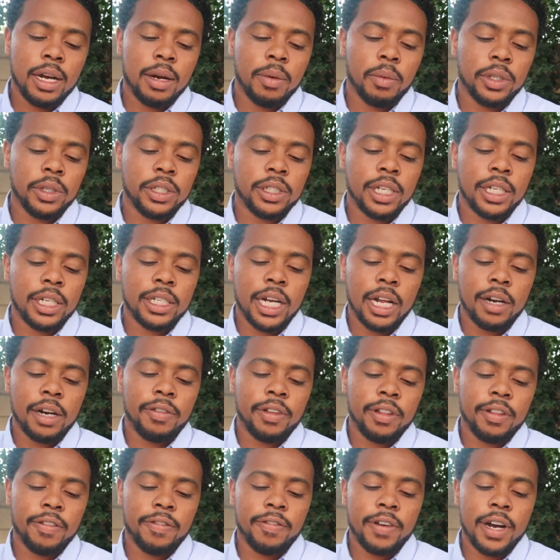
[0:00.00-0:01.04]
which is
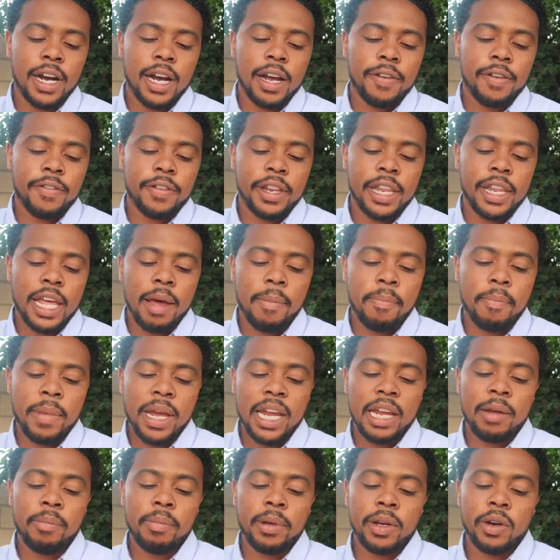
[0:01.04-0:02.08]
$1.55, and that
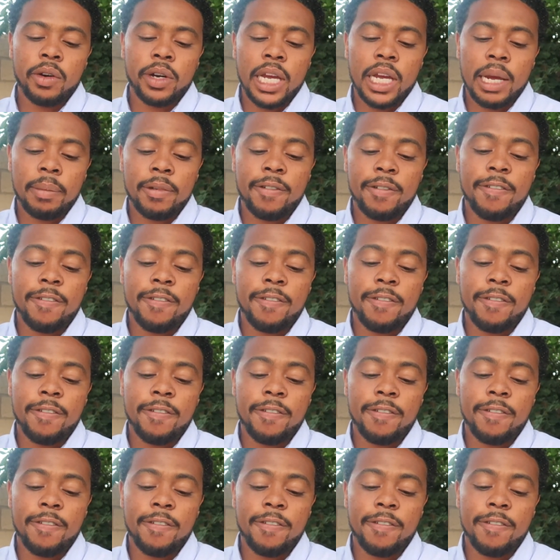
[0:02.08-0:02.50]
May bill came to